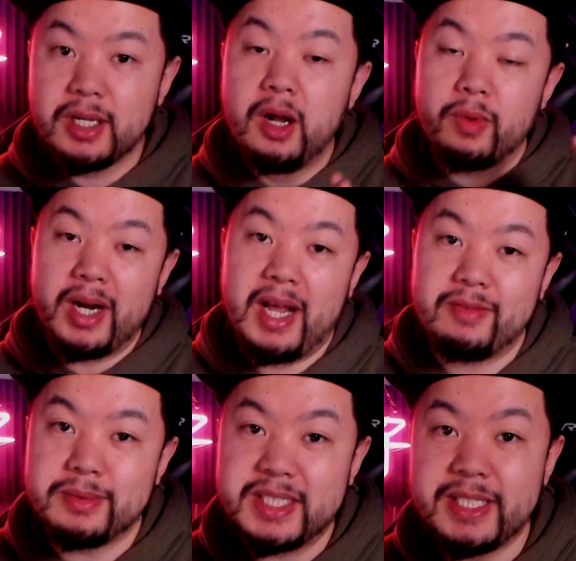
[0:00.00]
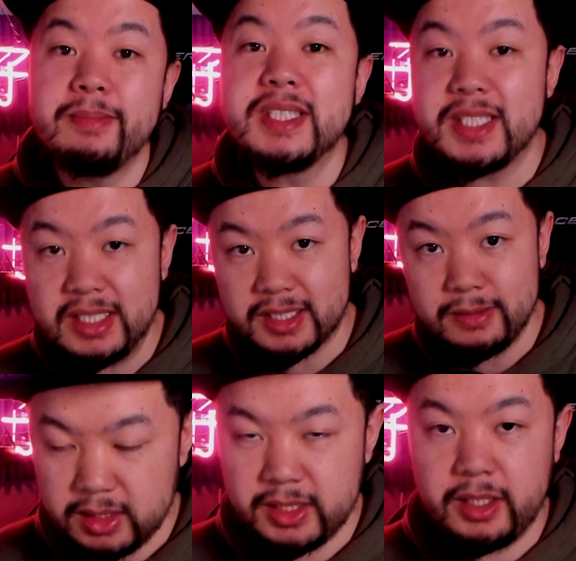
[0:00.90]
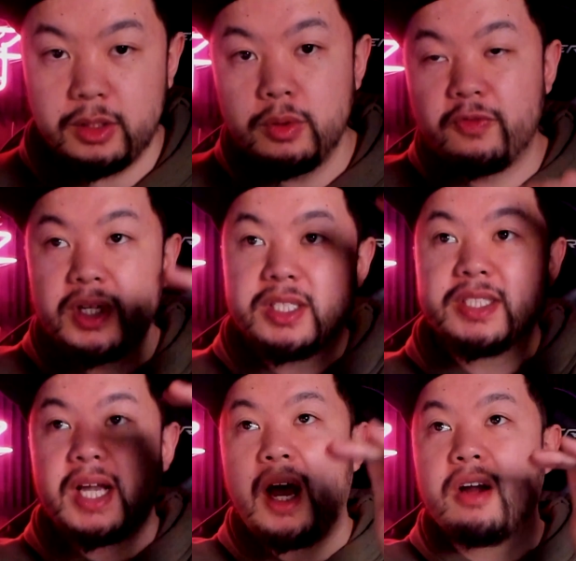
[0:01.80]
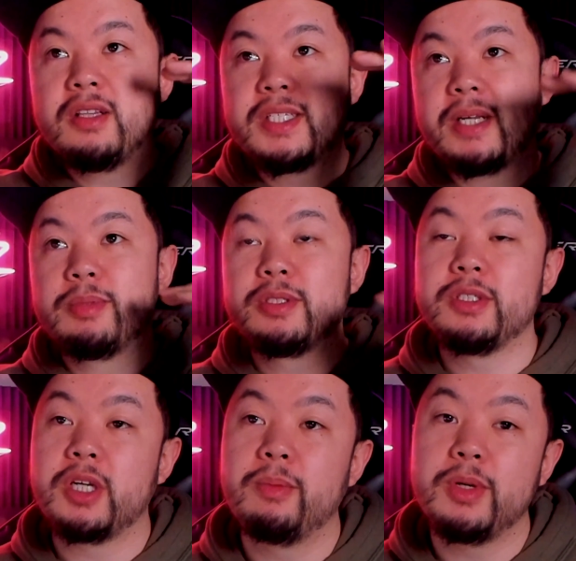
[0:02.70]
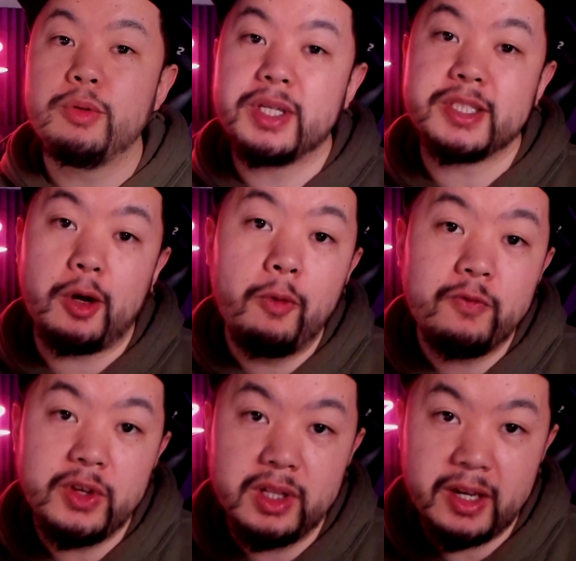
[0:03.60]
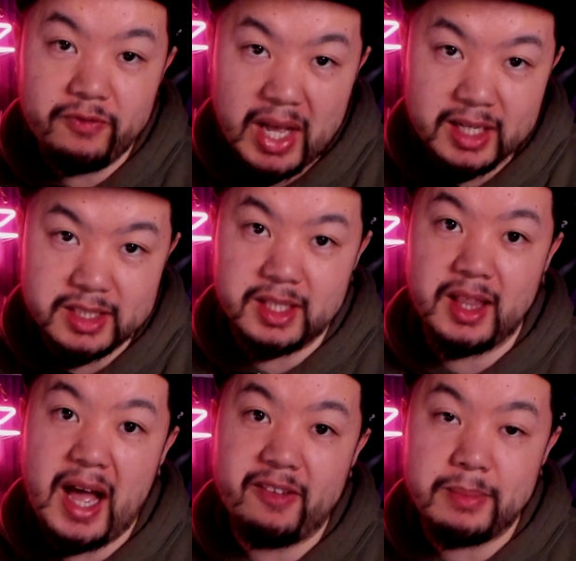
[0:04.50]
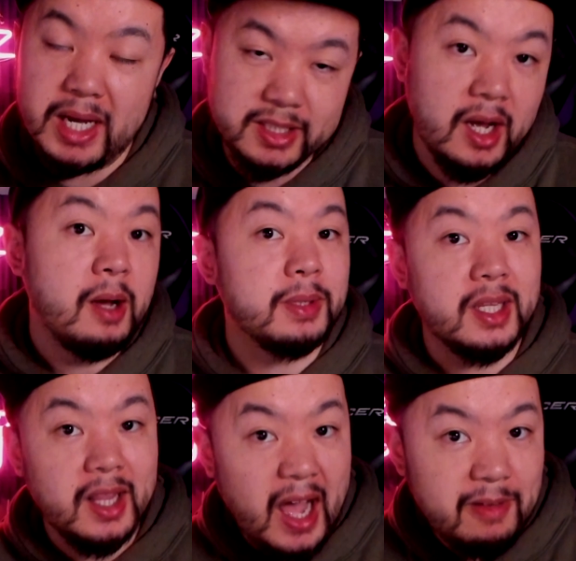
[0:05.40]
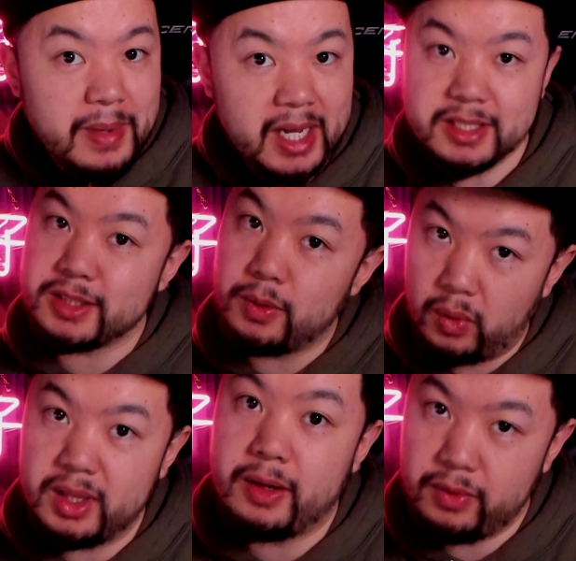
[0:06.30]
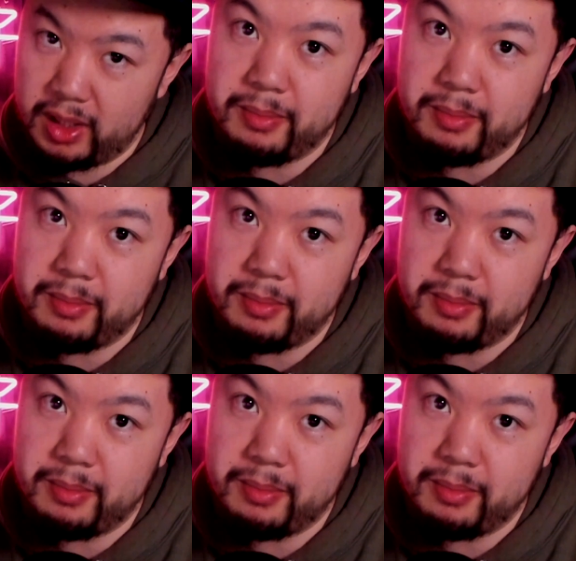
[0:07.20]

We're going to have them sim a season, see who finishes higher on the table to determine who gets home field advantage in the live match. But the live match is the one that really